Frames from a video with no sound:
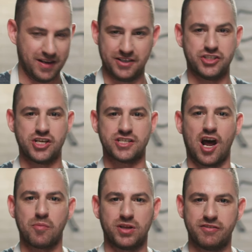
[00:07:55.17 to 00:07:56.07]
It's just
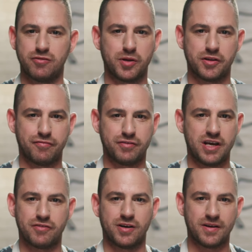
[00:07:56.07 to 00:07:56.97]
unbelievable. The
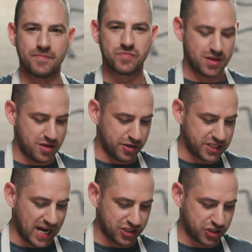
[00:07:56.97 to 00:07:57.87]
flavor, the
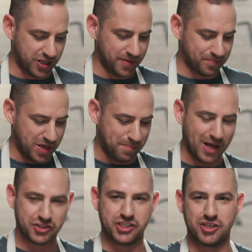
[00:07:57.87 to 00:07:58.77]
texture, it
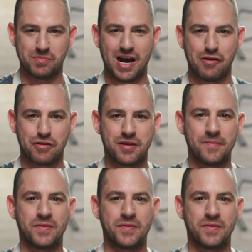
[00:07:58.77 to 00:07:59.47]
melts in your mouth.